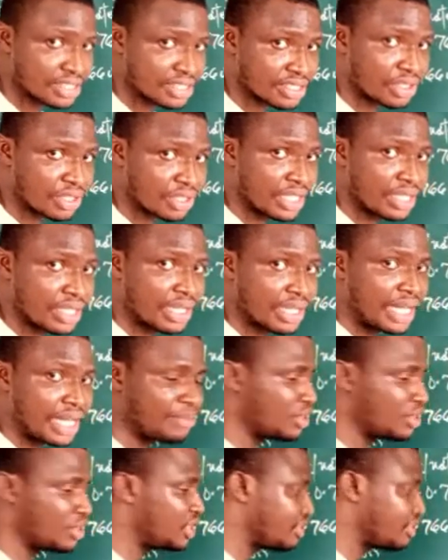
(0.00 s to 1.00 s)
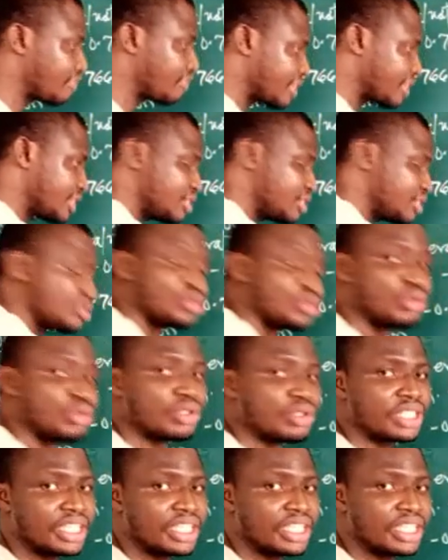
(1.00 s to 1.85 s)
Okay, I'm not referring to